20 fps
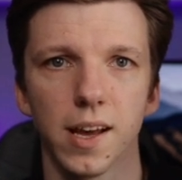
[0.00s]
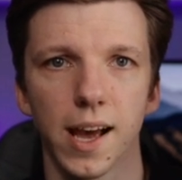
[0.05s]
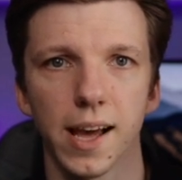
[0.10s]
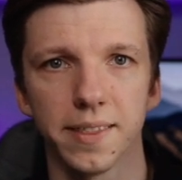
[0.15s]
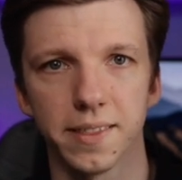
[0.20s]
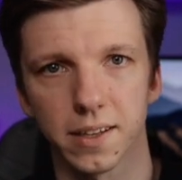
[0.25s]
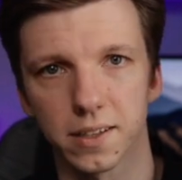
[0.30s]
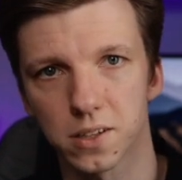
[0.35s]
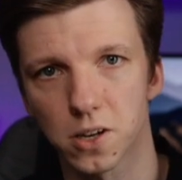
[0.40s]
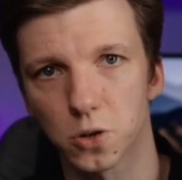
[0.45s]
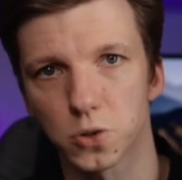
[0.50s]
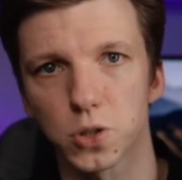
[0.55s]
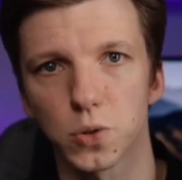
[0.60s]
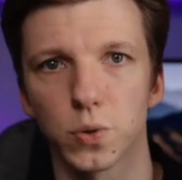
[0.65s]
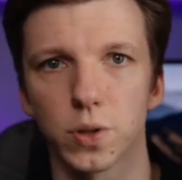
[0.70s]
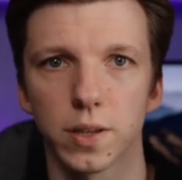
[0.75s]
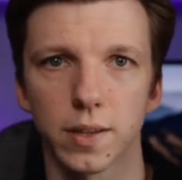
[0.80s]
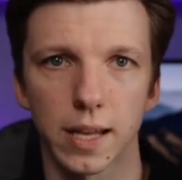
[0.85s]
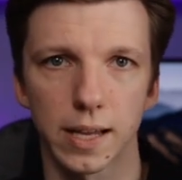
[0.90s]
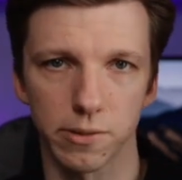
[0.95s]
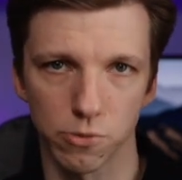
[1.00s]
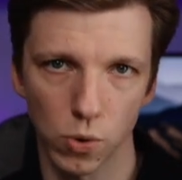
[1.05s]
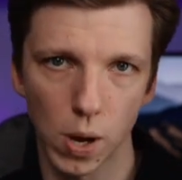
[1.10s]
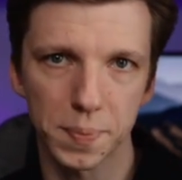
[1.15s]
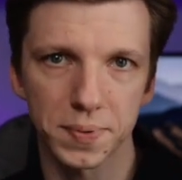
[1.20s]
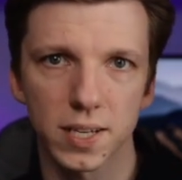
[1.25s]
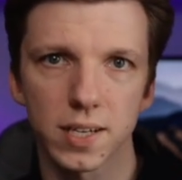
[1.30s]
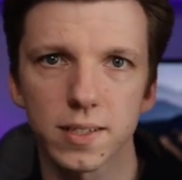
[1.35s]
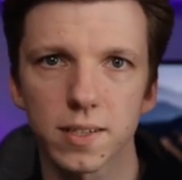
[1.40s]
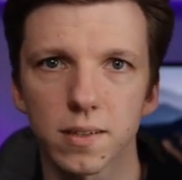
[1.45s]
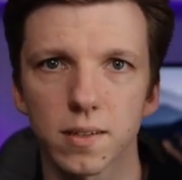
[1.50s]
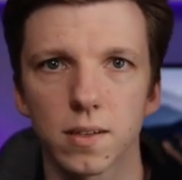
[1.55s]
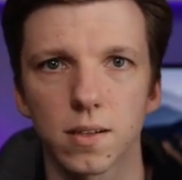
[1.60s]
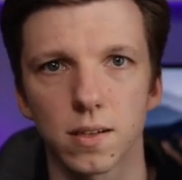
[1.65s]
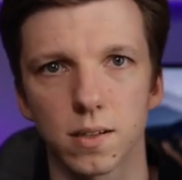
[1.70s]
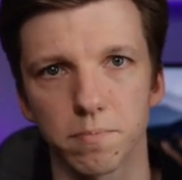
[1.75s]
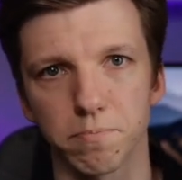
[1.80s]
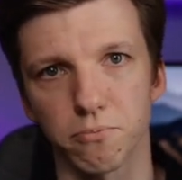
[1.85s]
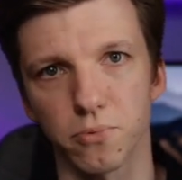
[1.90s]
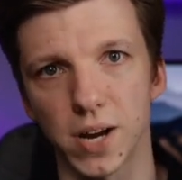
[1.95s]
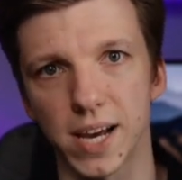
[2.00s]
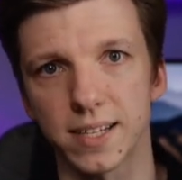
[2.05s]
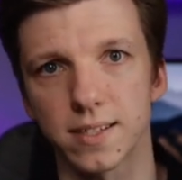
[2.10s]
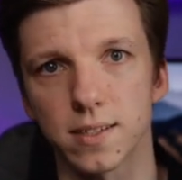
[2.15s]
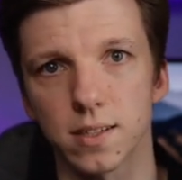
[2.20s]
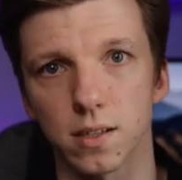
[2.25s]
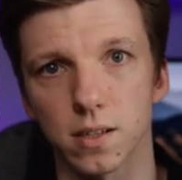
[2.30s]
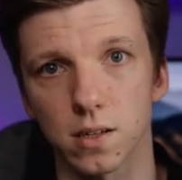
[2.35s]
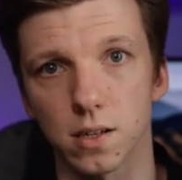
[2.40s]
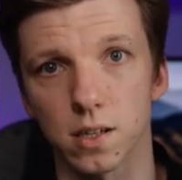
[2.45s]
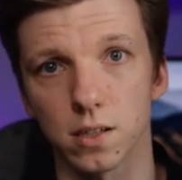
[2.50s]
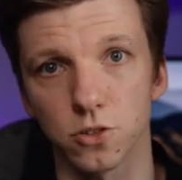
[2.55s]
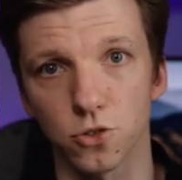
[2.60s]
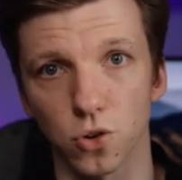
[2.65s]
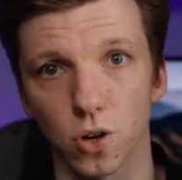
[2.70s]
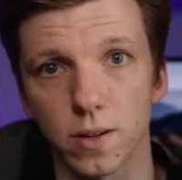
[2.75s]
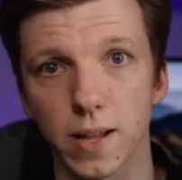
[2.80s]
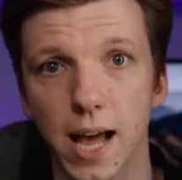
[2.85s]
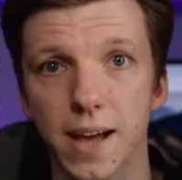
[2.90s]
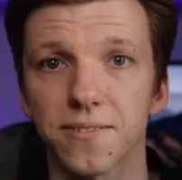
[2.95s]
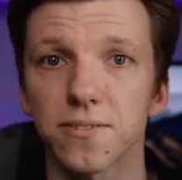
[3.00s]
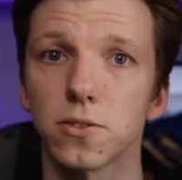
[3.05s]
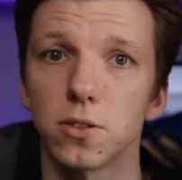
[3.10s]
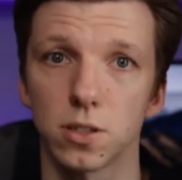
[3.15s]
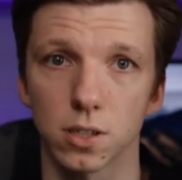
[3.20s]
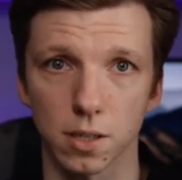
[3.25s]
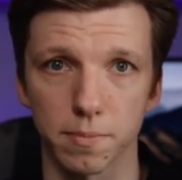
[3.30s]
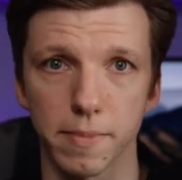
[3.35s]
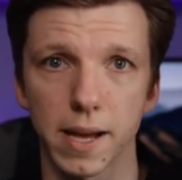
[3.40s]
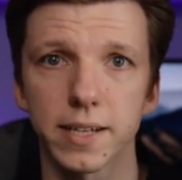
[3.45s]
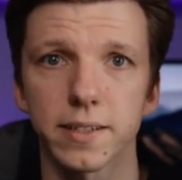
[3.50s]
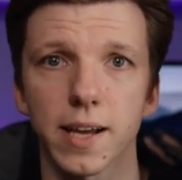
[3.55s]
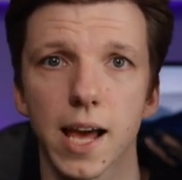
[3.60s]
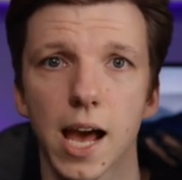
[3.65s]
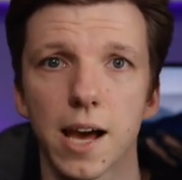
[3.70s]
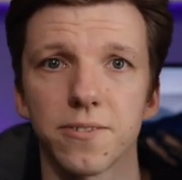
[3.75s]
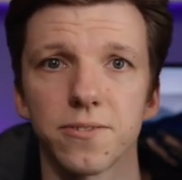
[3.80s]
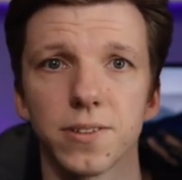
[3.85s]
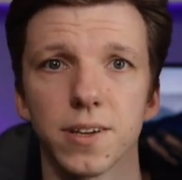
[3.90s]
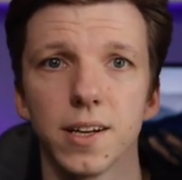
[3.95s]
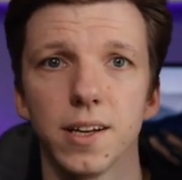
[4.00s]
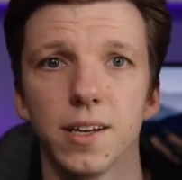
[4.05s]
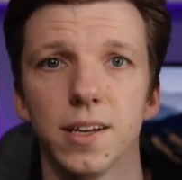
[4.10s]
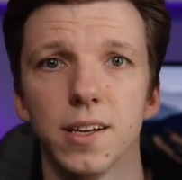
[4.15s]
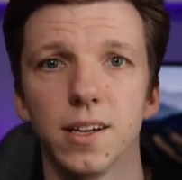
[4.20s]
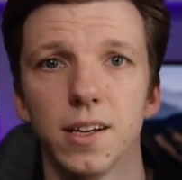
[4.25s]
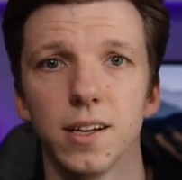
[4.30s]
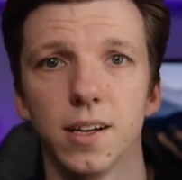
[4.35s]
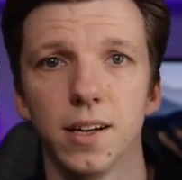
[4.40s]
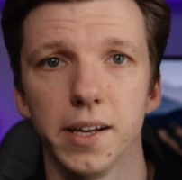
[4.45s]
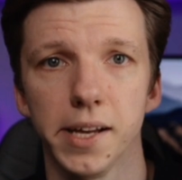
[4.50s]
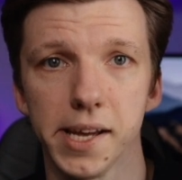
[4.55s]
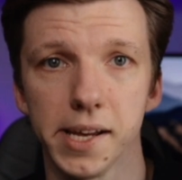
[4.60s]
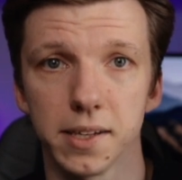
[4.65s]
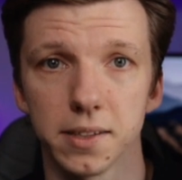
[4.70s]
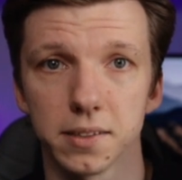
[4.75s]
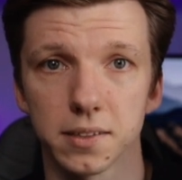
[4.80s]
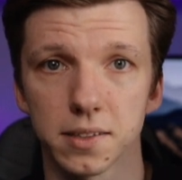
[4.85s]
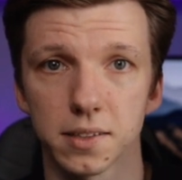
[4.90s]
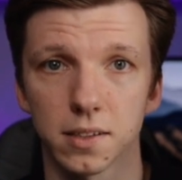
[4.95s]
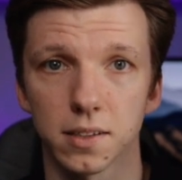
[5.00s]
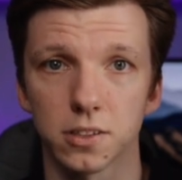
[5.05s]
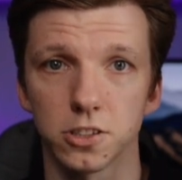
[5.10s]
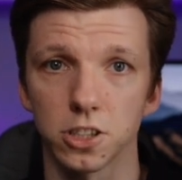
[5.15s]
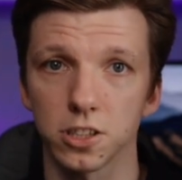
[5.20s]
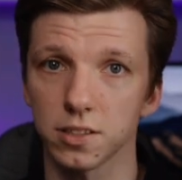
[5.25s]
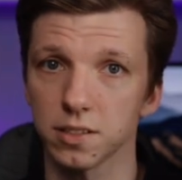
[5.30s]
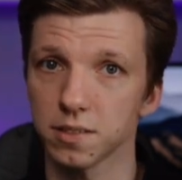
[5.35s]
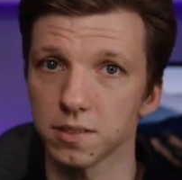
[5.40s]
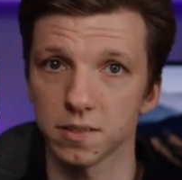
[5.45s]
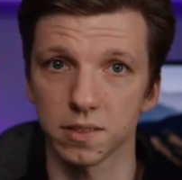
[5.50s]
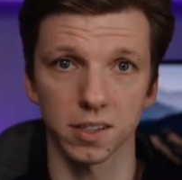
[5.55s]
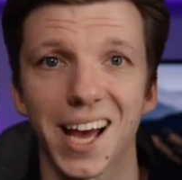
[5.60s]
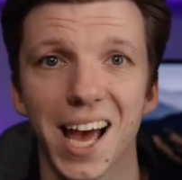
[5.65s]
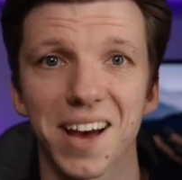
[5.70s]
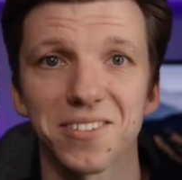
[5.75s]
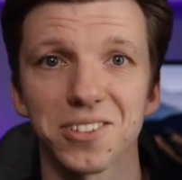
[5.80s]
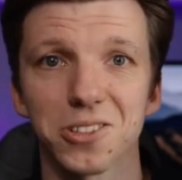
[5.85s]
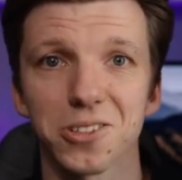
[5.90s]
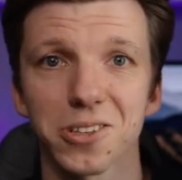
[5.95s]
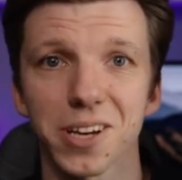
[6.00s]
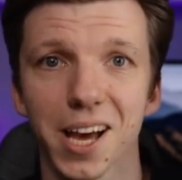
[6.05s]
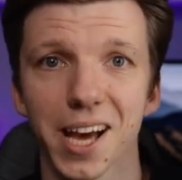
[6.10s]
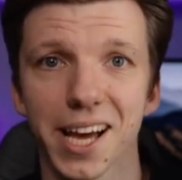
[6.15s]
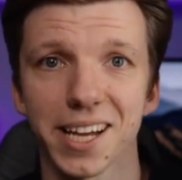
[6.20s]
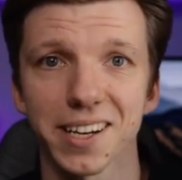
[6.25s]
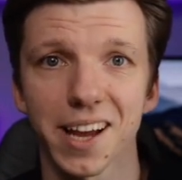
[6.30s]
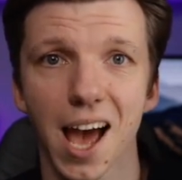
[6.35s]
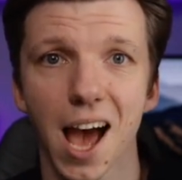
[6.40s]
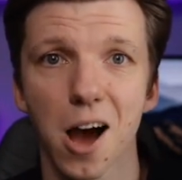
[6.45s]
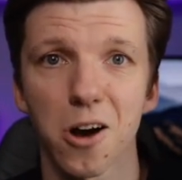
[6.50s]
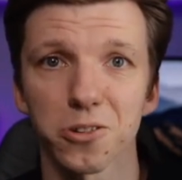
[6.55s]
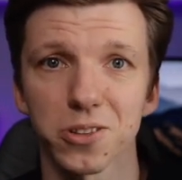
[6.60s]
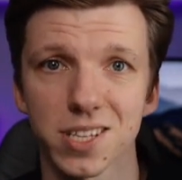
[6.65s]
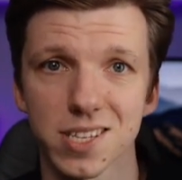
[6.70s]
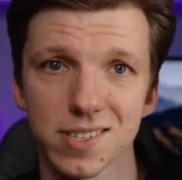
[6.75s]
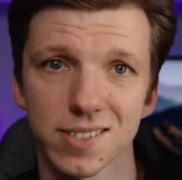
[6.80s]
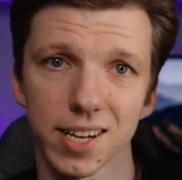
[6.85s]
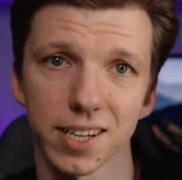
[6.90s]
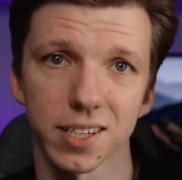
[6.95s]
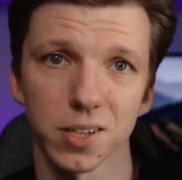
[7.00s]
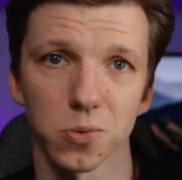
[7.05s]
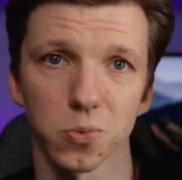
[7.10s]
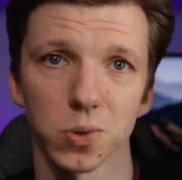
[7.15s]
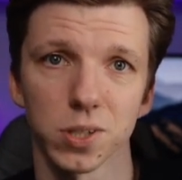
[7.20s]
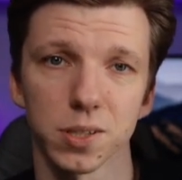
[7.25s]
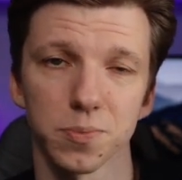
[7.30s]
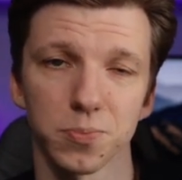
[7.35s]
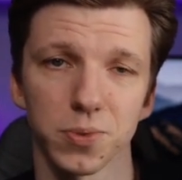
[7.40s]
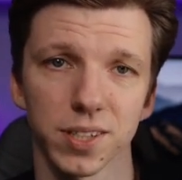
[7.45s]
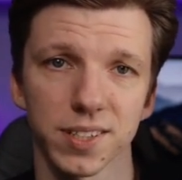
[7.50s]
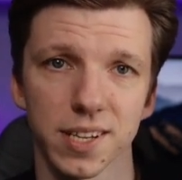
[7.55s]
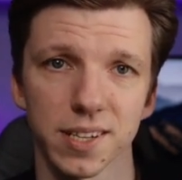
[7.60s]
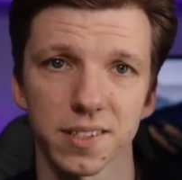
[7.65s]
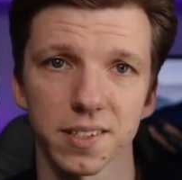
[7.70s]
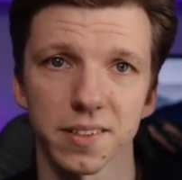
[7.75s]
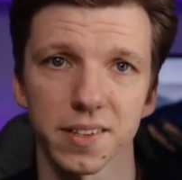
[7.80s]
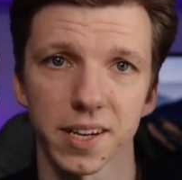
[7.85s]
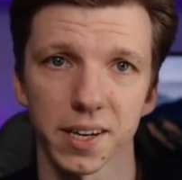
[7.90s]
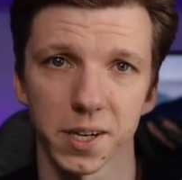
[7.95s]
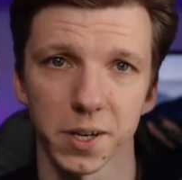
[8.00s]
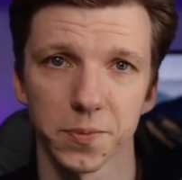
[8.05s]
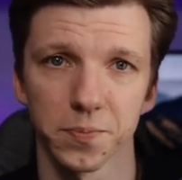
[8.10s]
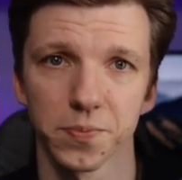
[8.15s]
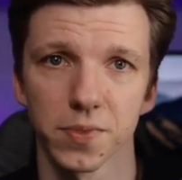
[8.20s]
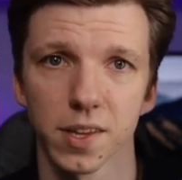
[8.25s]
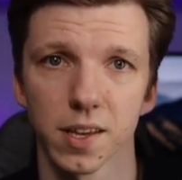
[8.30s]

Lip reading: and then go to that website, press Ctrl F or Command F, and just have a look at how this data was presented there.